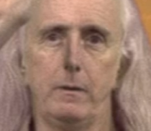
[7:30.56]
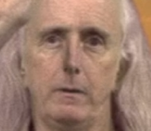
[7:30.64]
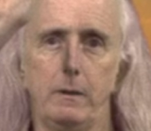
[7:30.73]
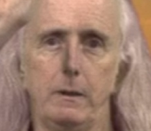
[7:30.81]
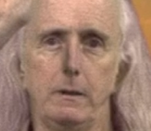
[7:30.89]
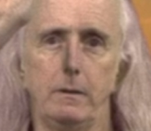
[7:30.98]

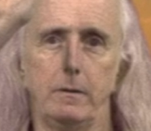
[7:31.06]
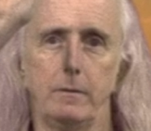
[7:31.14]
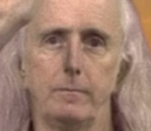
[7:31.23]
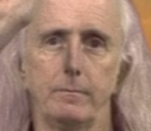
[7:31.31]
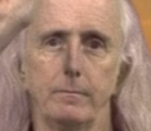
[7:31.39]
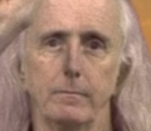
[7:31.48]

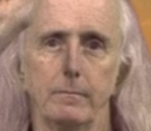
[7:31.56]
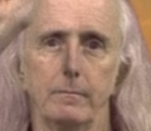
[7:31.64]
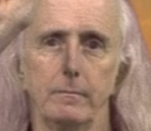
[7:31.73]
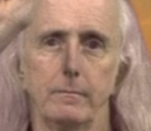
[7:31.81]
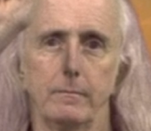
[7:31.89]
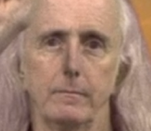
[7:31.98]

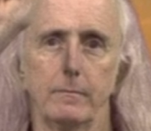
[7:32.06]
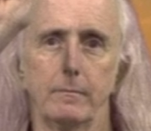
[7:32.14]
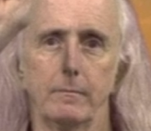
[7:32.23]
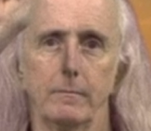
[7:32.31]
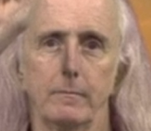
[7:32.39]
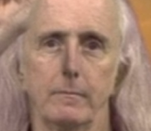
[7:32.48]

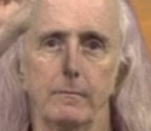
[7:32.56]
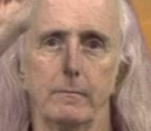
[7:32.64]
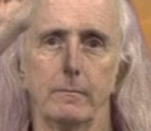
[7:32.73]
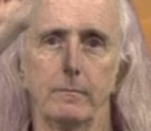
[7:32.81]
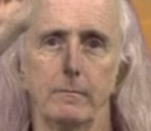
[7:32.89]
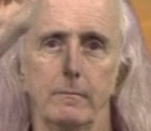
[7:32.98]

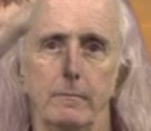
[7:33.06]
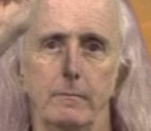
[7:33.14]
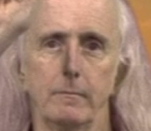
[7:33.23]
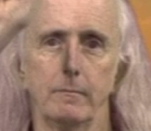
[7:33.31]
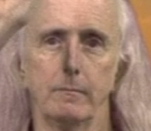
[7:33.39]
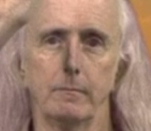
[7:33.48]

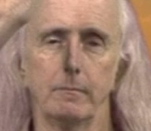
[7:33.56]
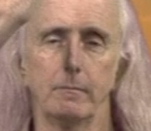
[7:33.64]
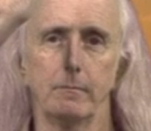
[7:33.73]
(no one is talking)